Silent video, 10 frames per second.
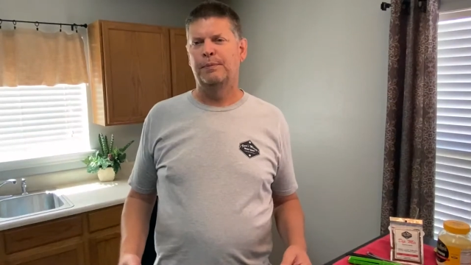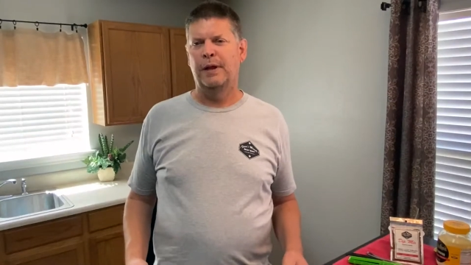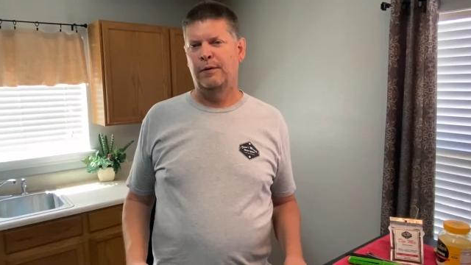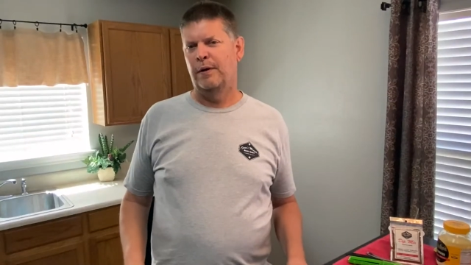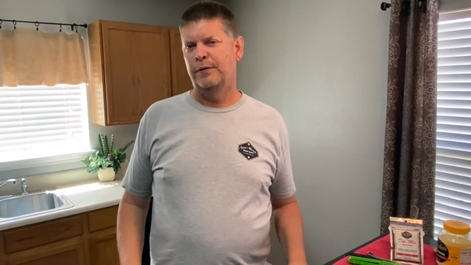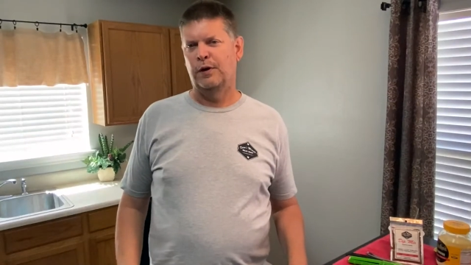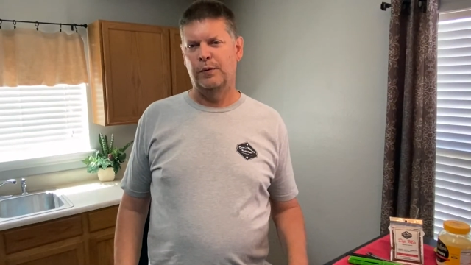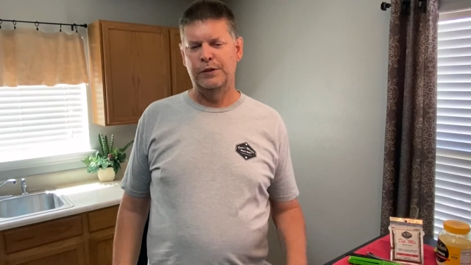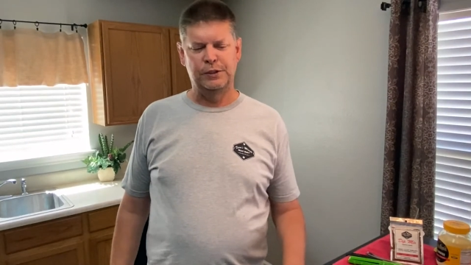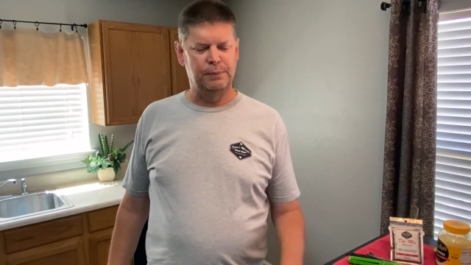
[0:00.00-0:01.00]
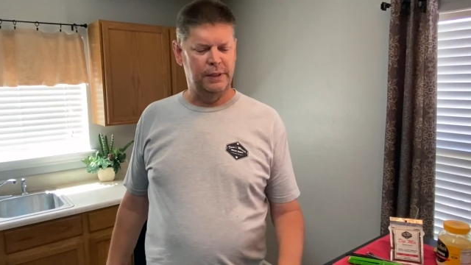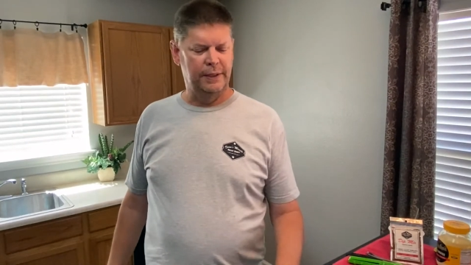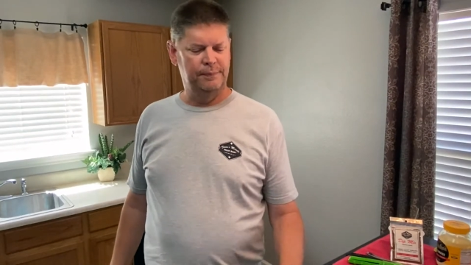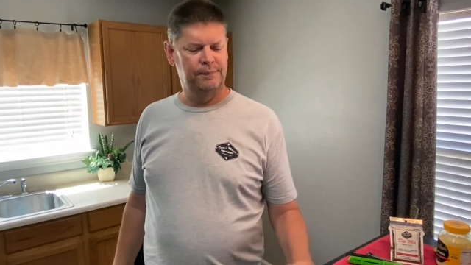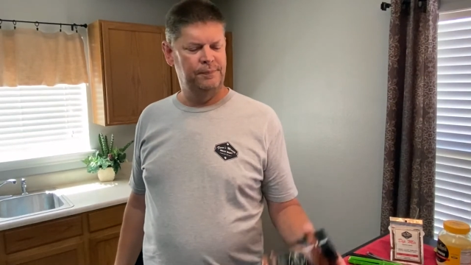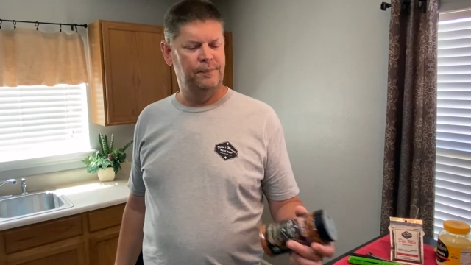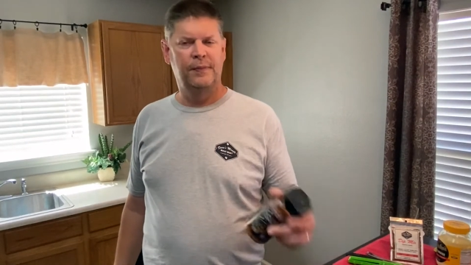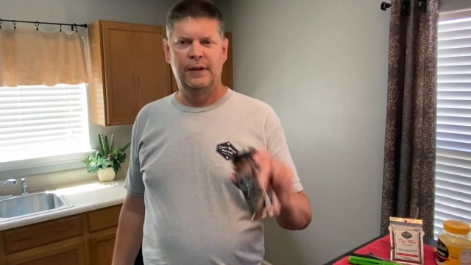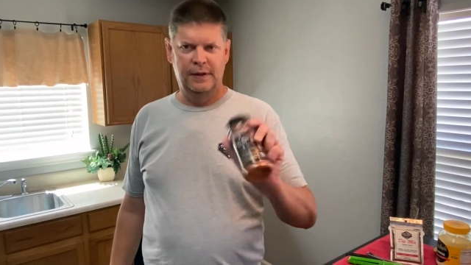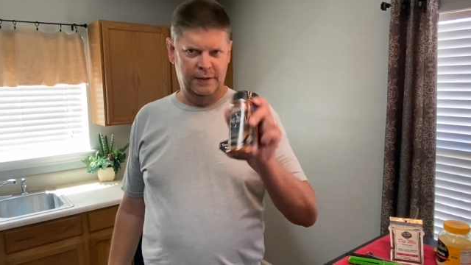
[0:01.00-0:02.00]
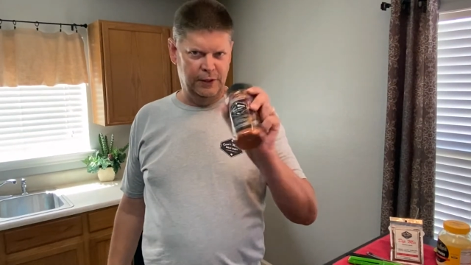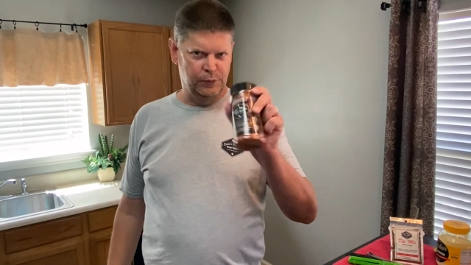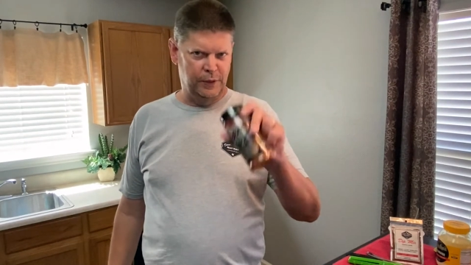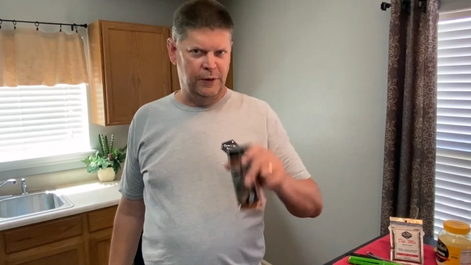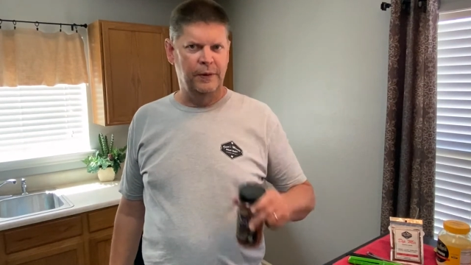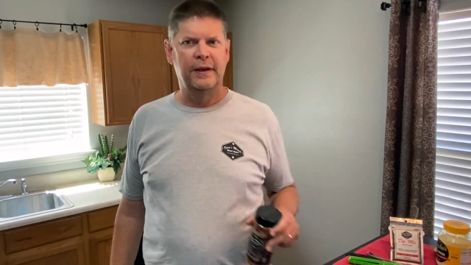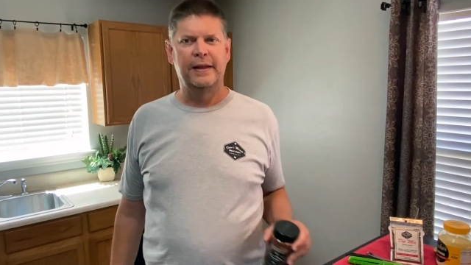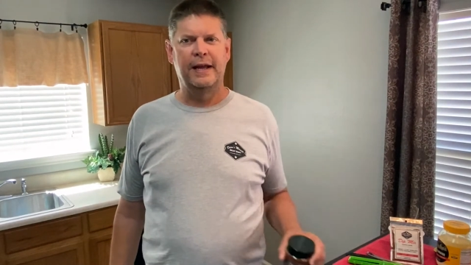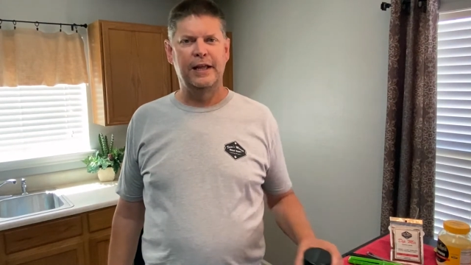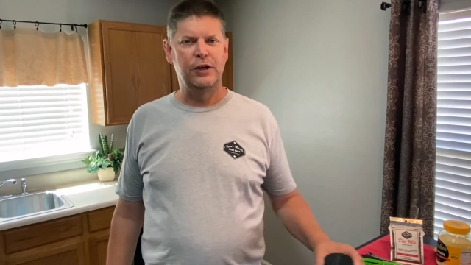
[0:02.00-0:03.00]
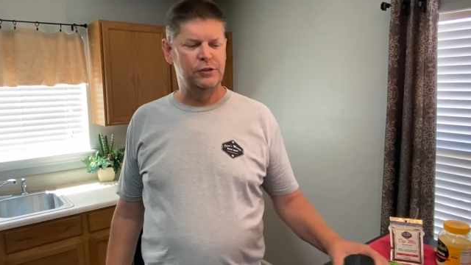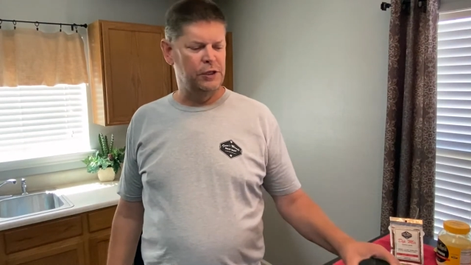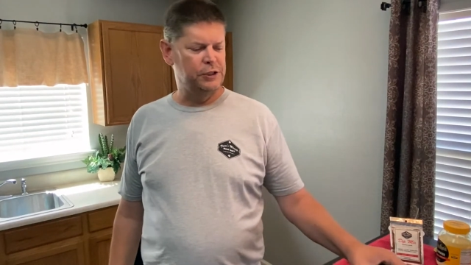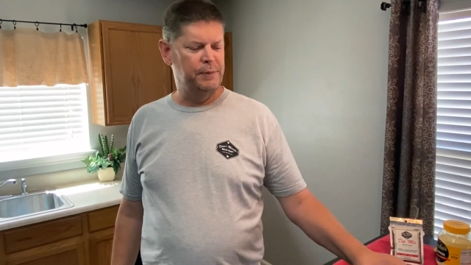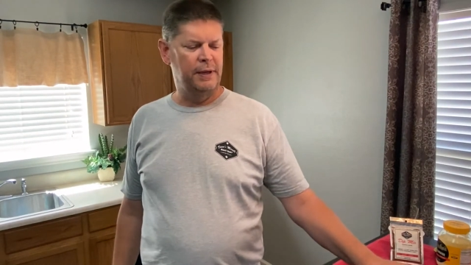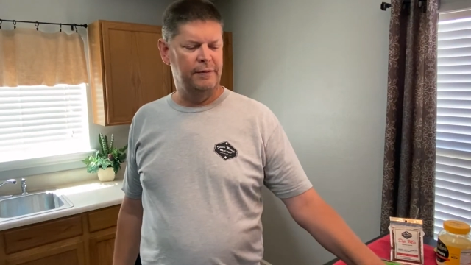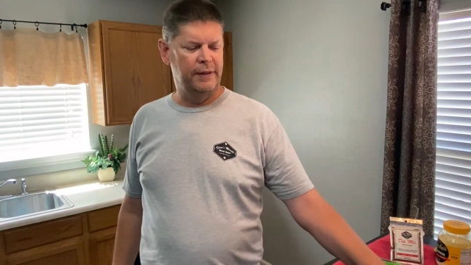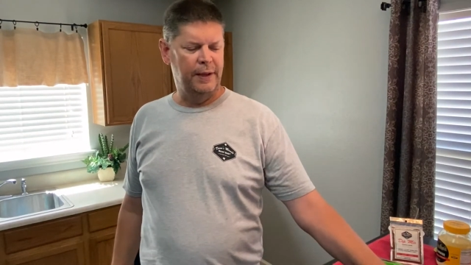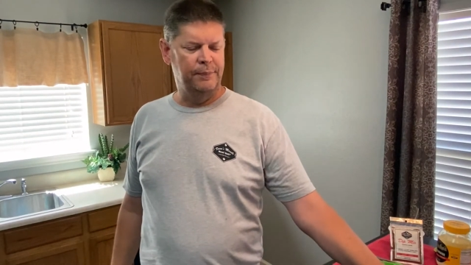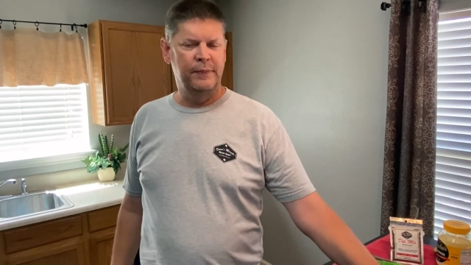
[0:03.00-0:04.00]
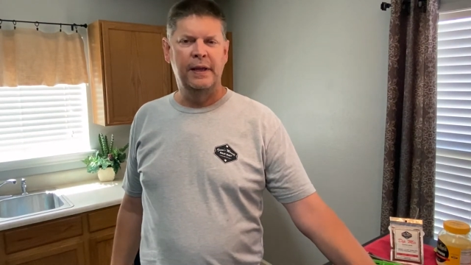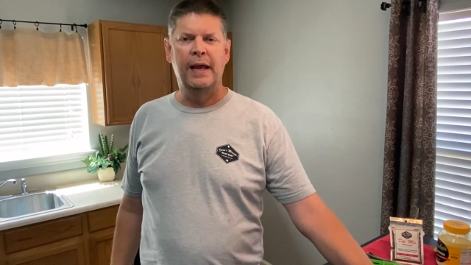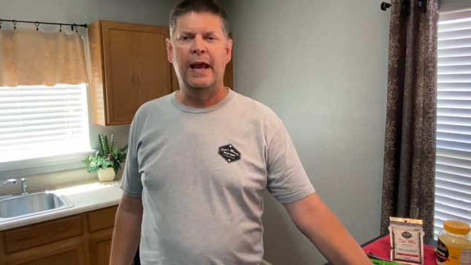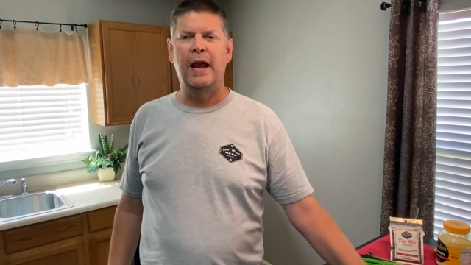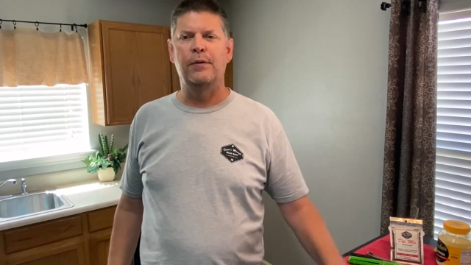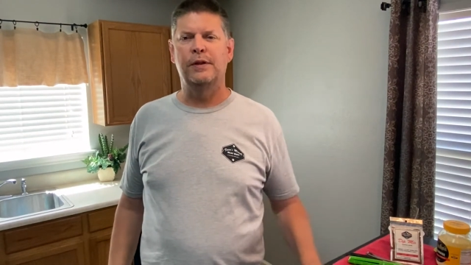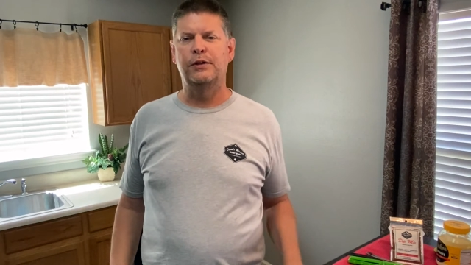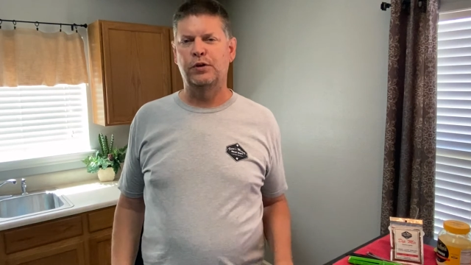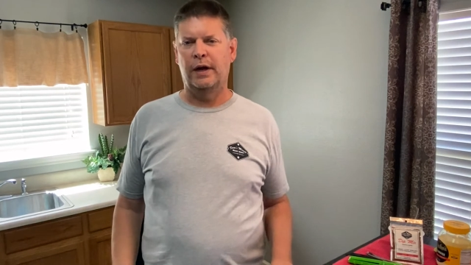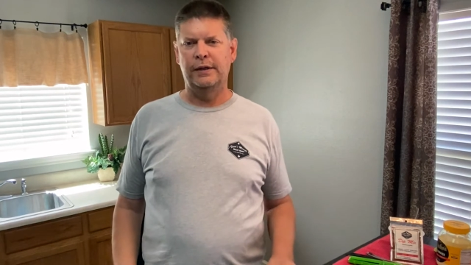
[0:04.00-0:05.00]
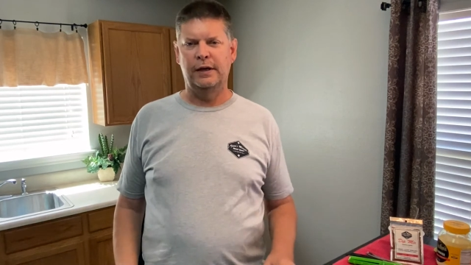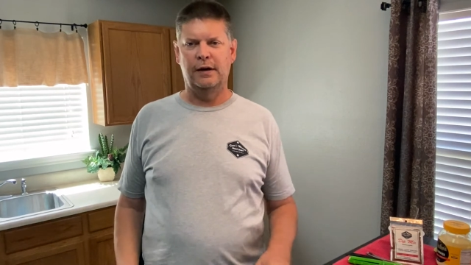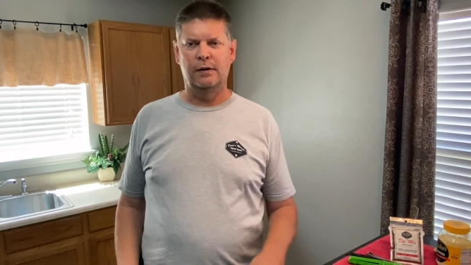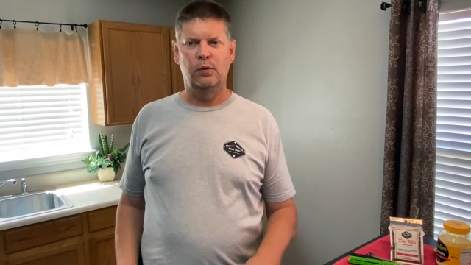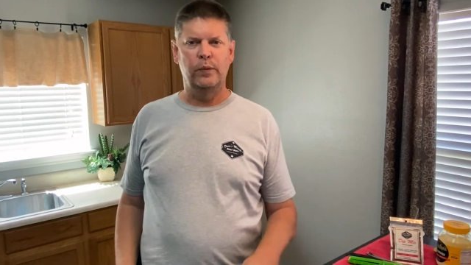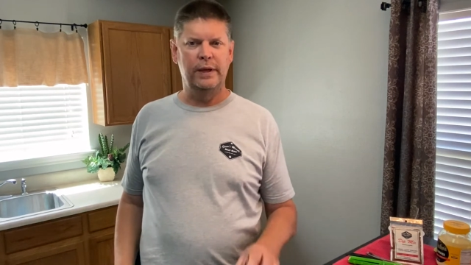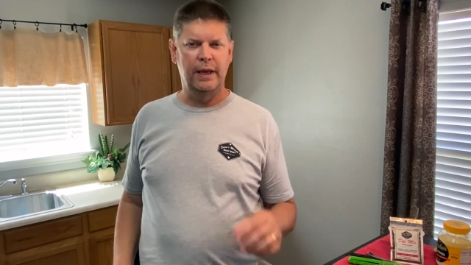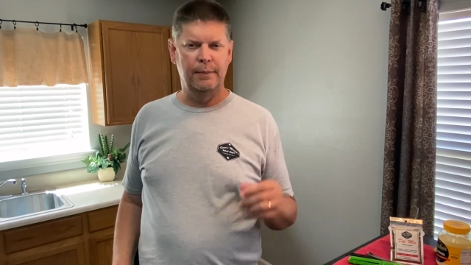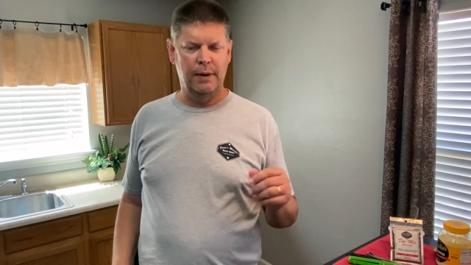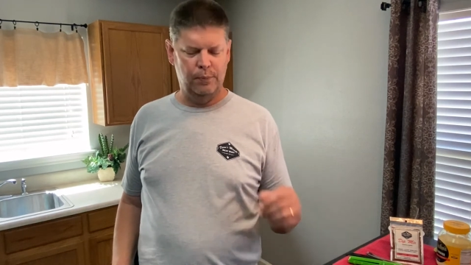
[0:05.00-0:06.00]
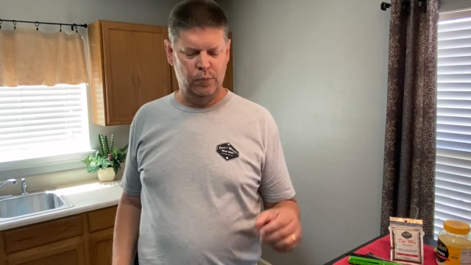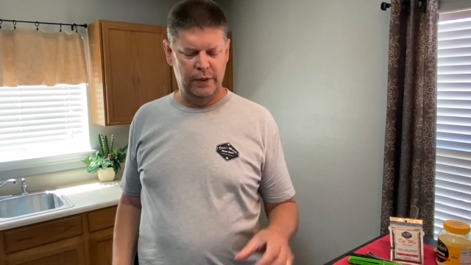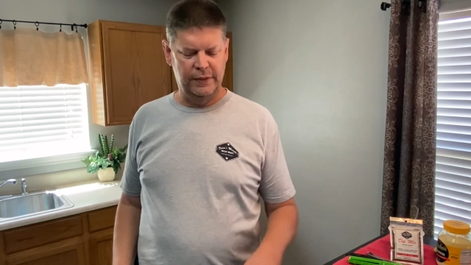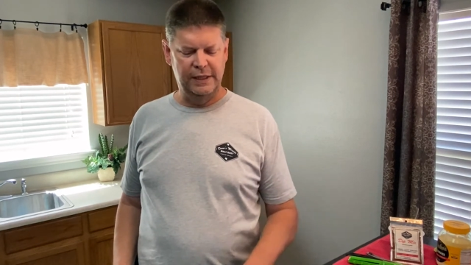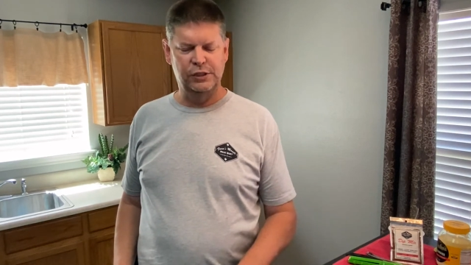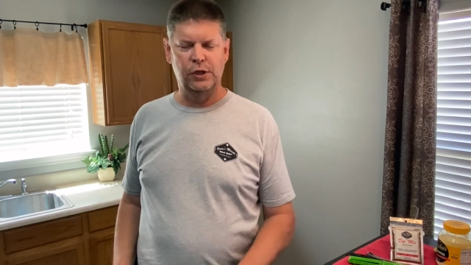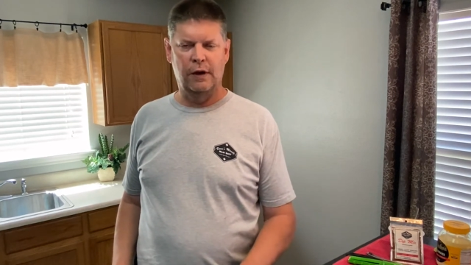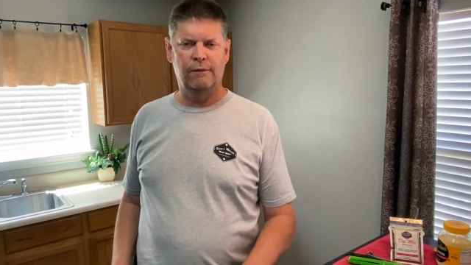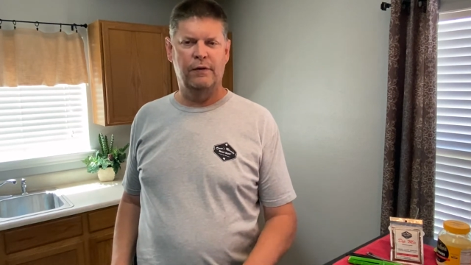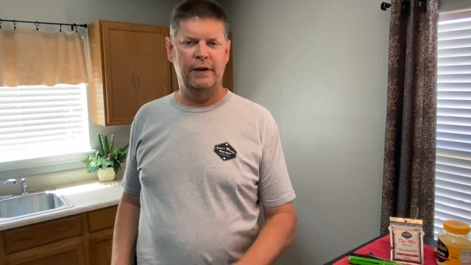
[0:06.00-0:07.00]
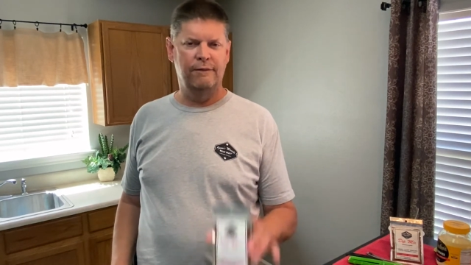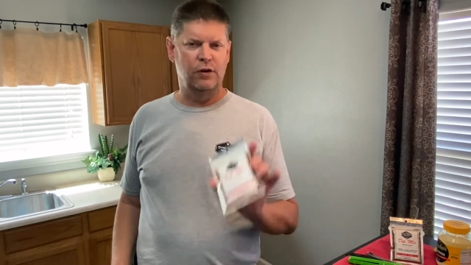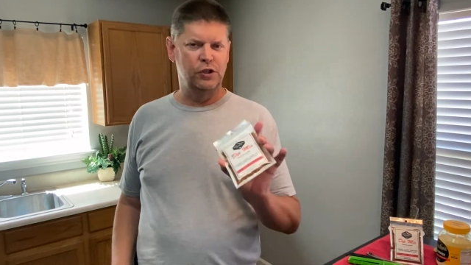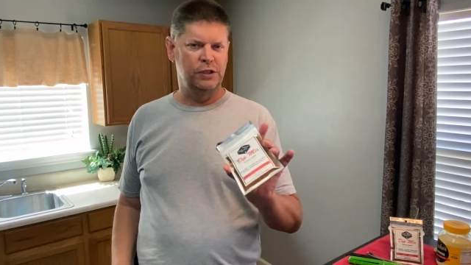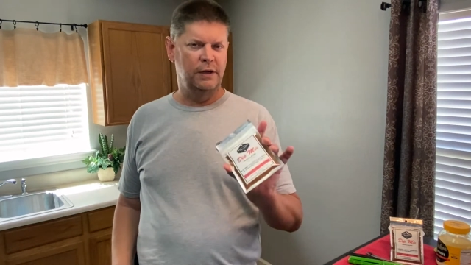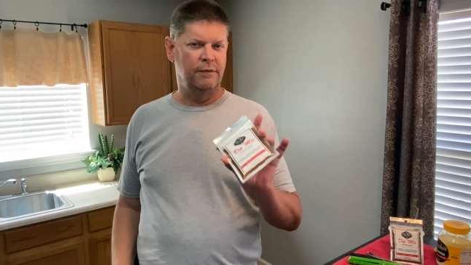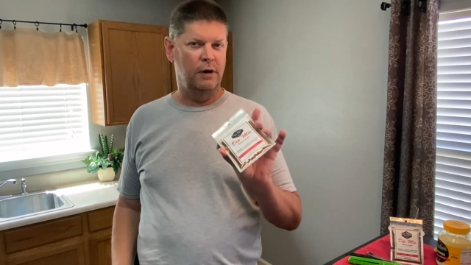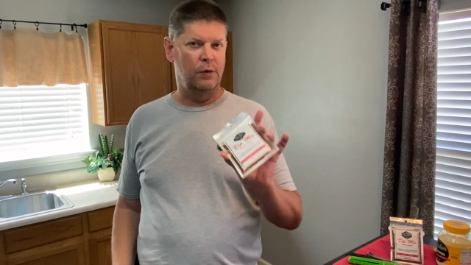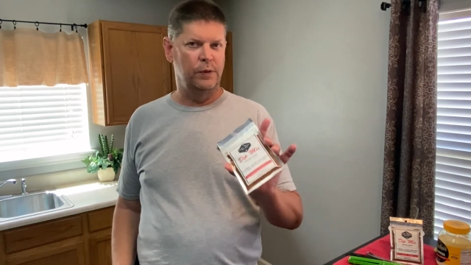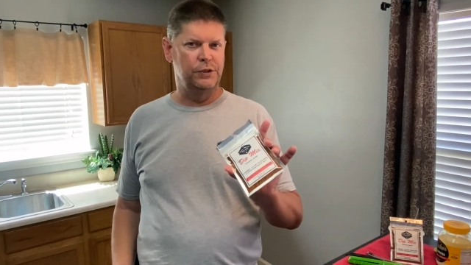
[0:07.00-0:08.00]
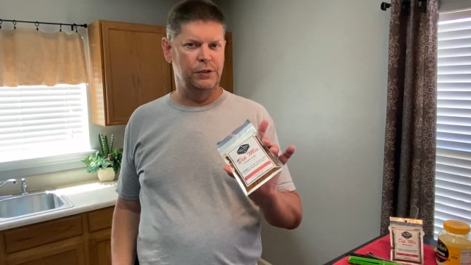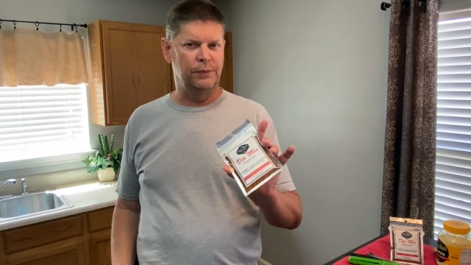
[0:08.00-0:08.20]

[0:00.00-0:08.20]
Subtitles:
playing around with our original blend, this one here, that kind of goes on just about everything. And with a little trial and error, we came up with the salt-free version of our original.